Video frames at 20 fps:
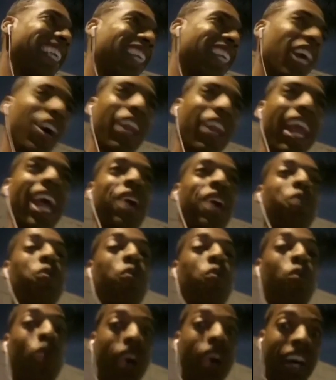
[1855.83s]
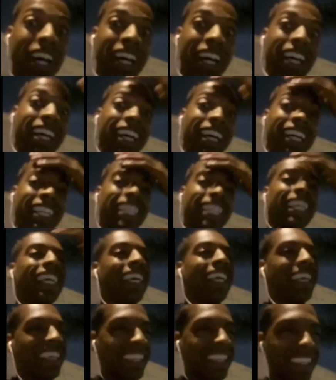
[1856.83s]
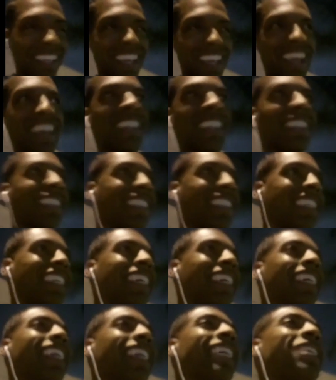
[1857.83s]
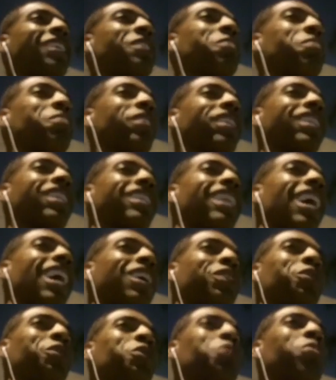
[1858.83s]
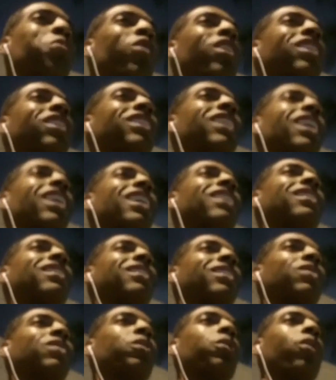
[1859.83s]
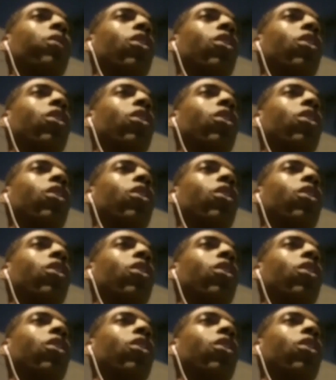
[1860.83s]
like, what? Yes. Brother Dr. Umar Johnson. We were all